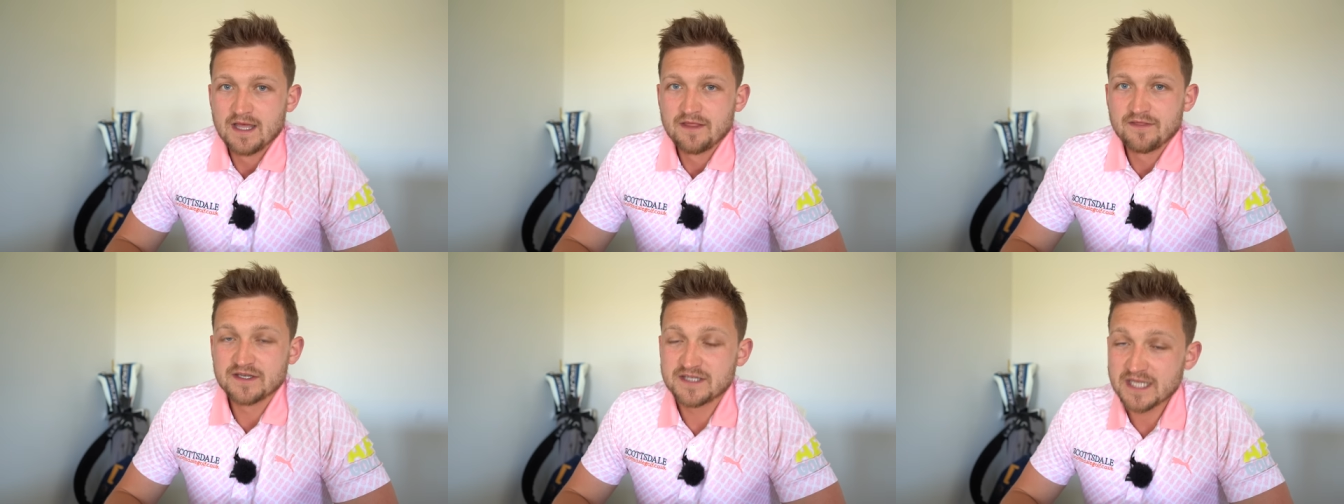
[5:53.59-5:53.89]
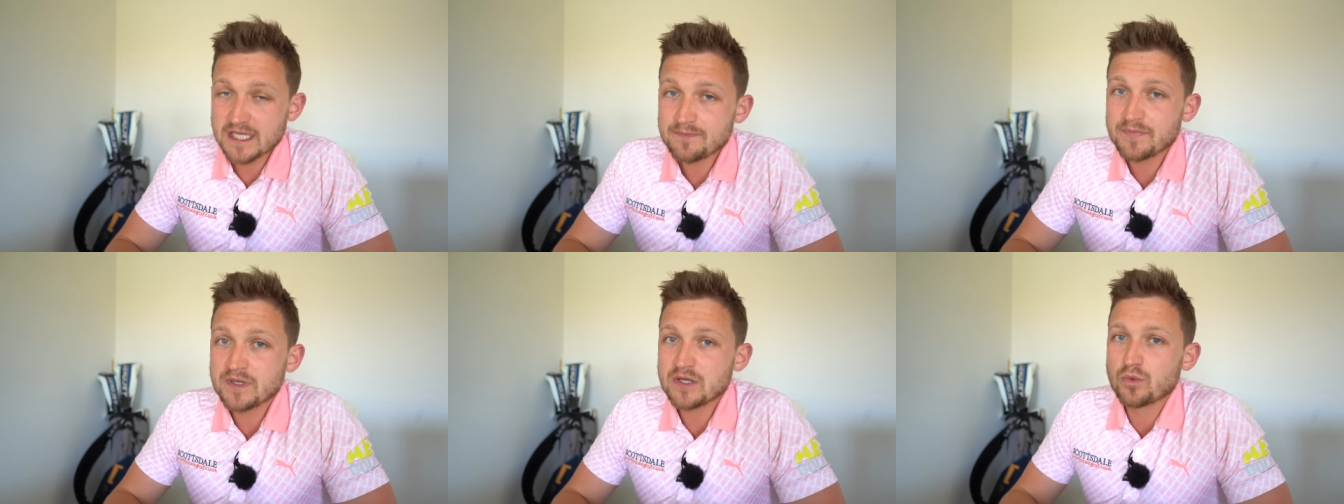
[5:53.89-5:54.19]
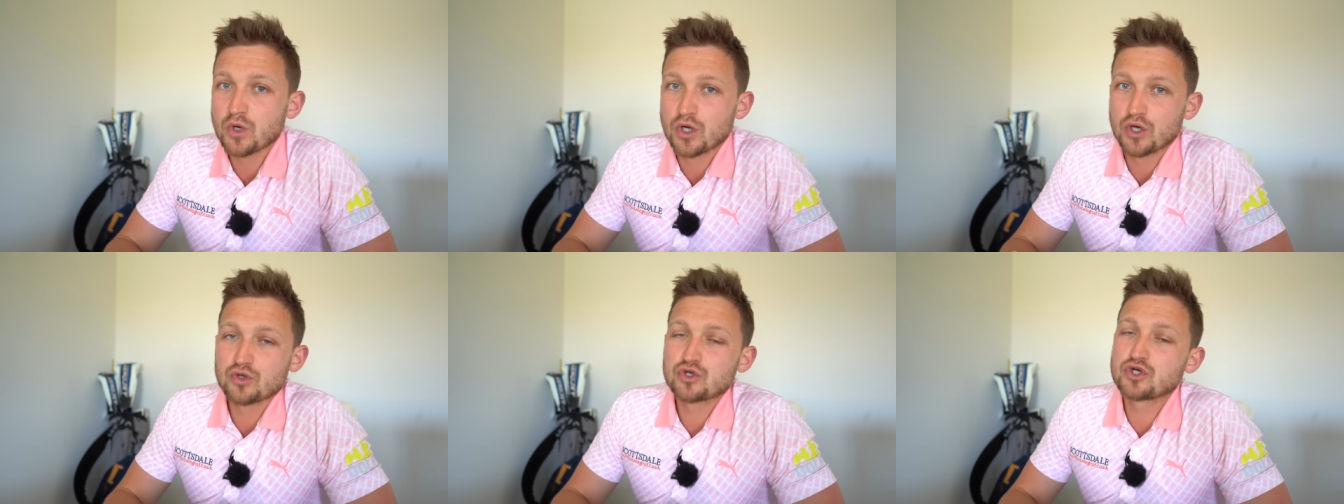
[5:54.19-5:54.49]
the DP
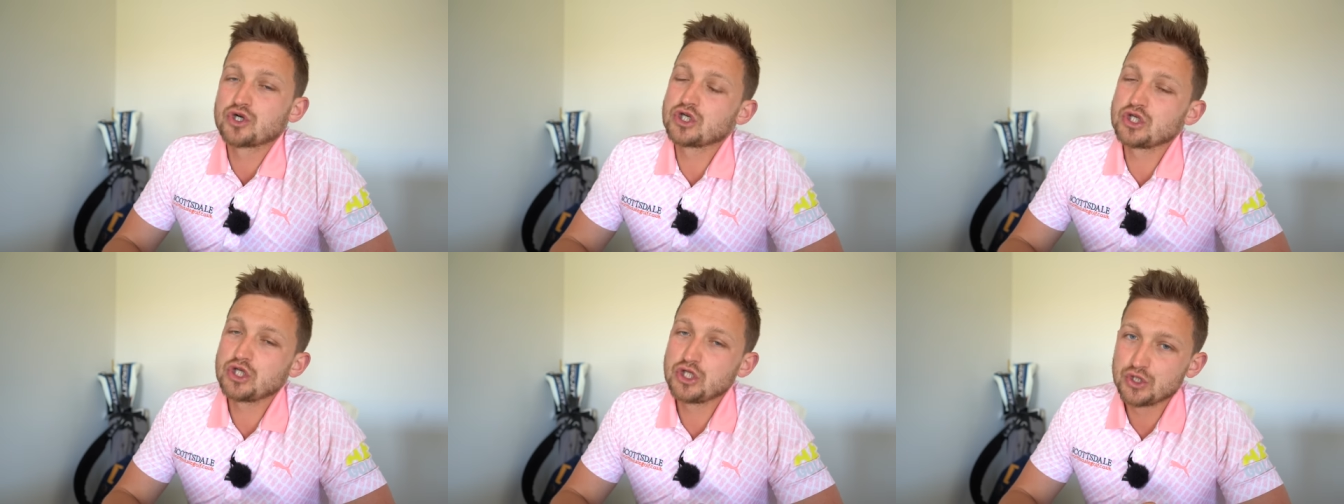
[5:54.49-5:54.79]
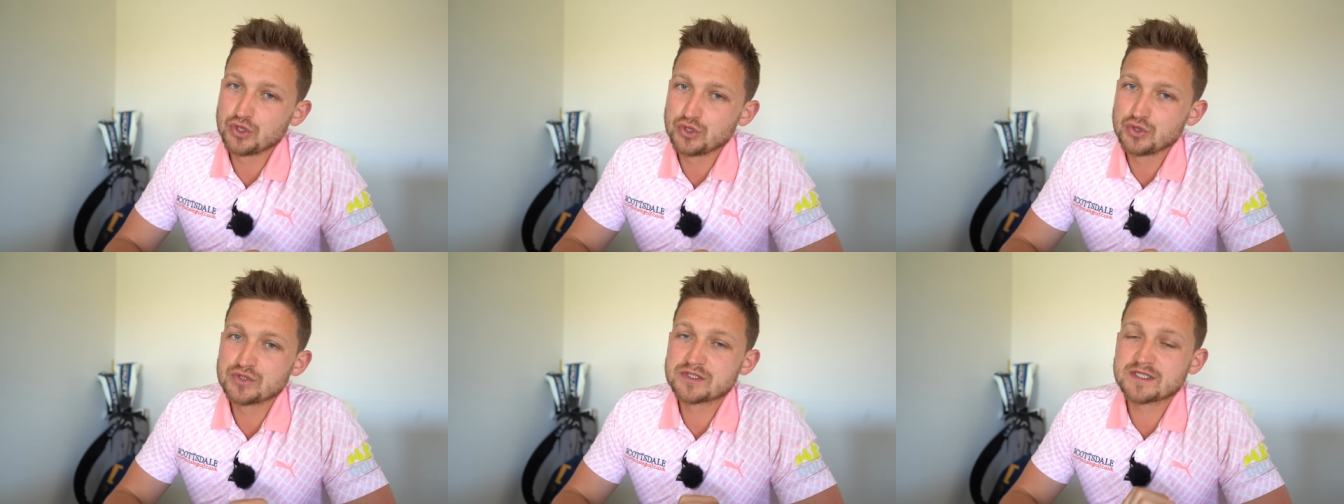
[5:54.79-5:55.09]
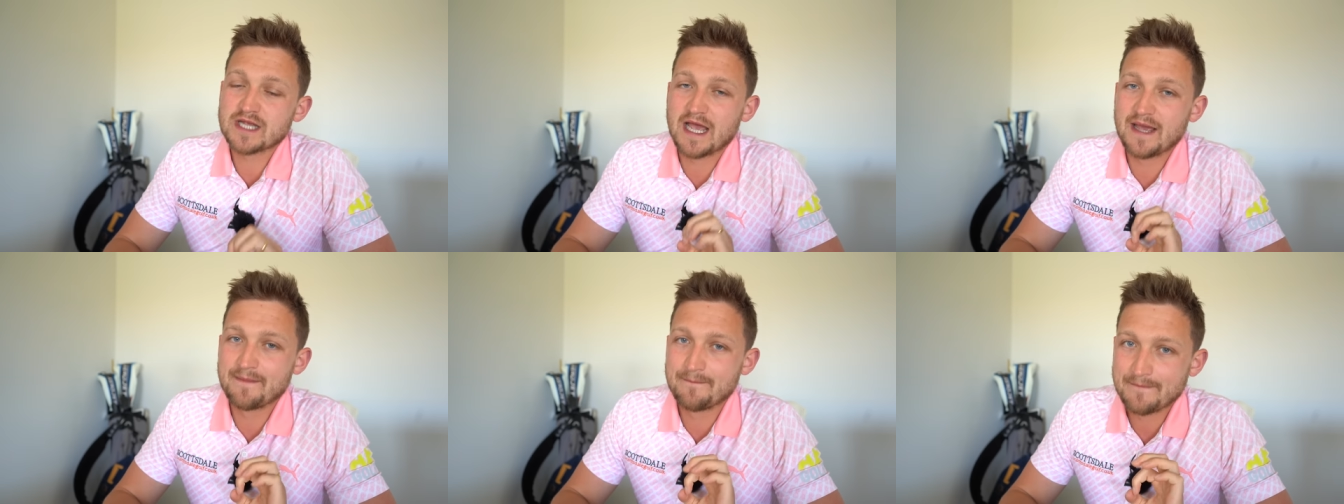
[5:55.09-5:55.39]
World could
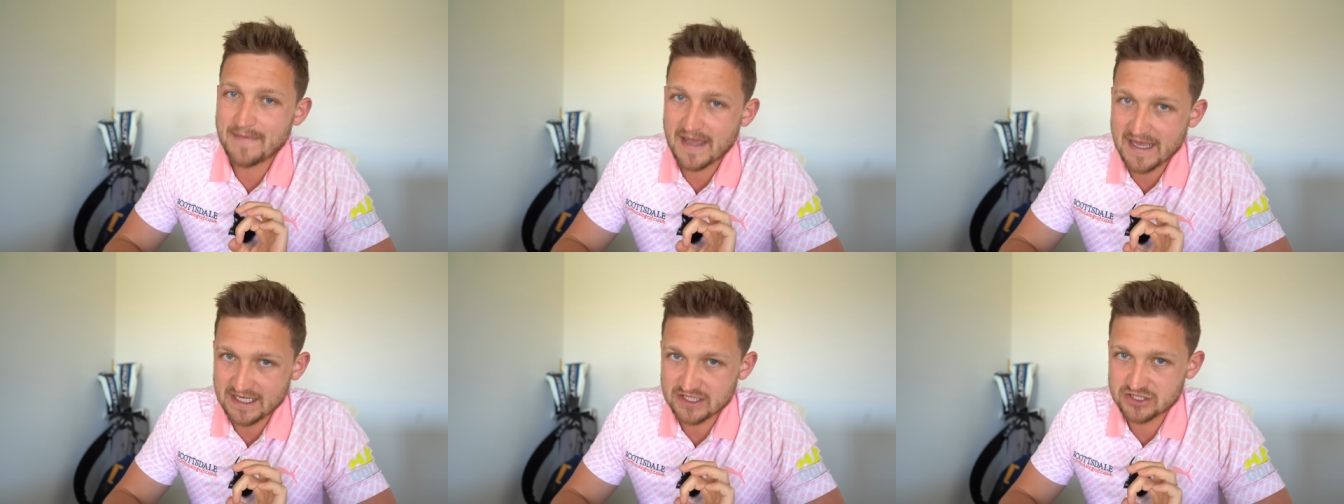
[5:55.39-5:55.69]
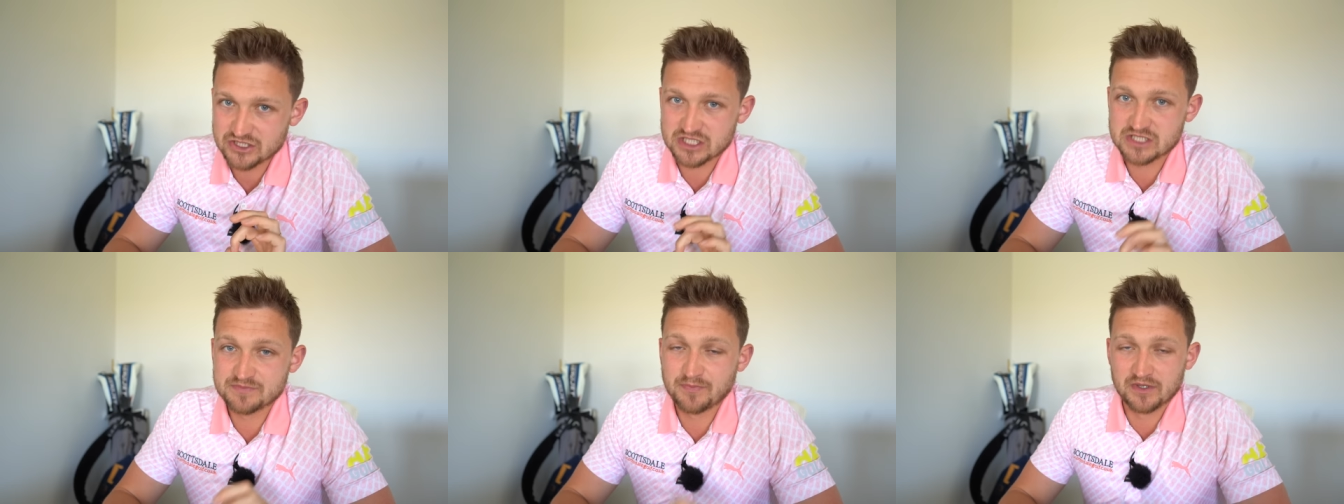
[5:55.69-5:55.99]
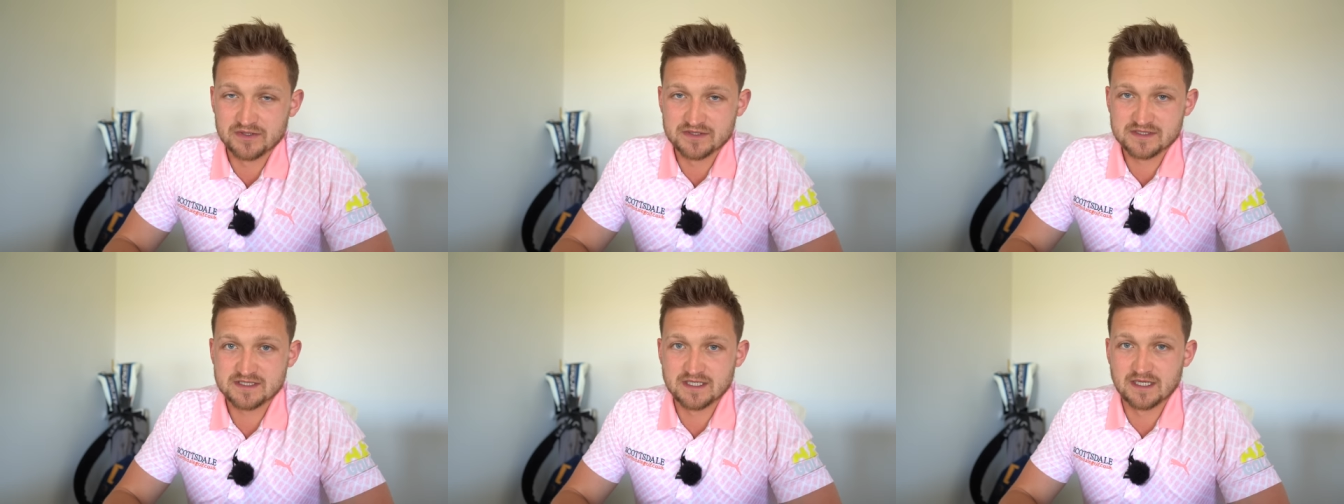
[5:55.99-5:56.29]
lose a major
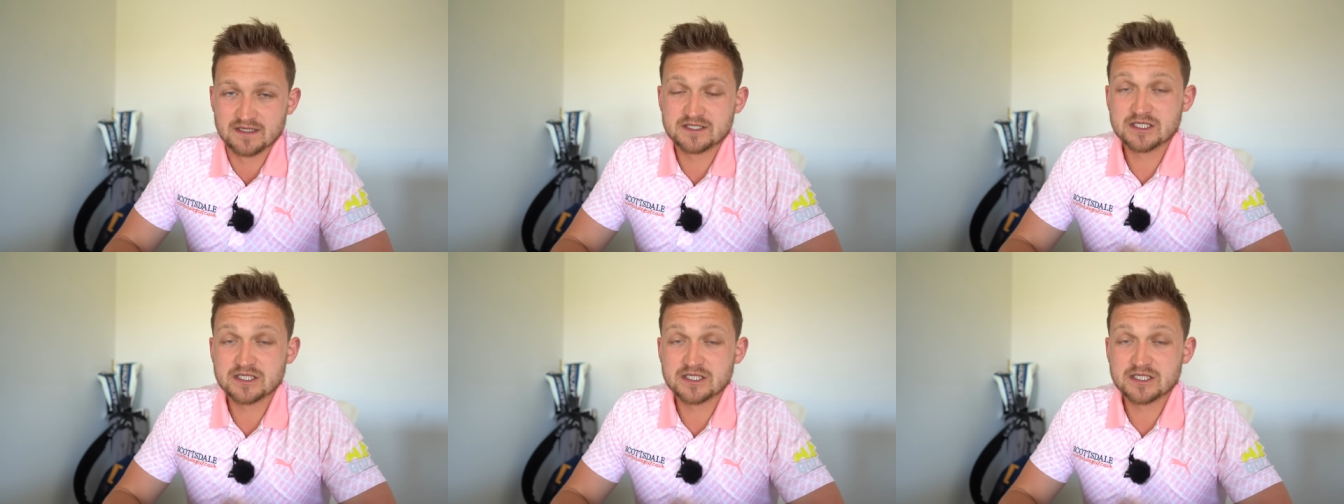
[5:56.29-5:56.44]
sponsor.